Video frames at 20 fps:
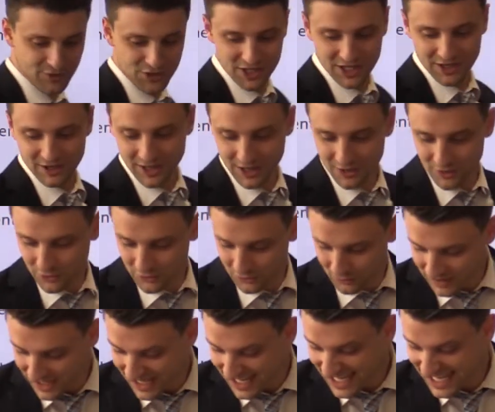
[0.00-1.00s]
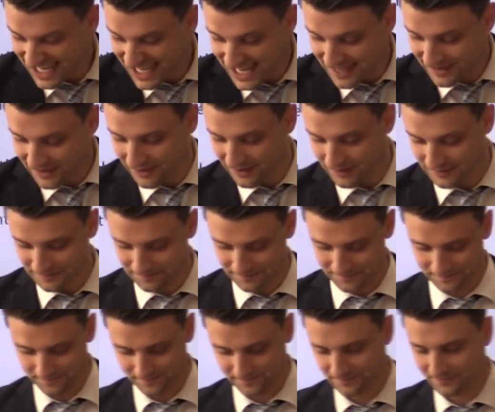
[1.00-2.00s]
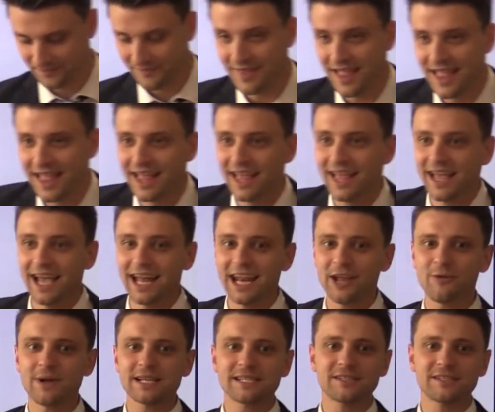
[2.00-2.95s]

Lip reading: which I'm going to go through that later on. Any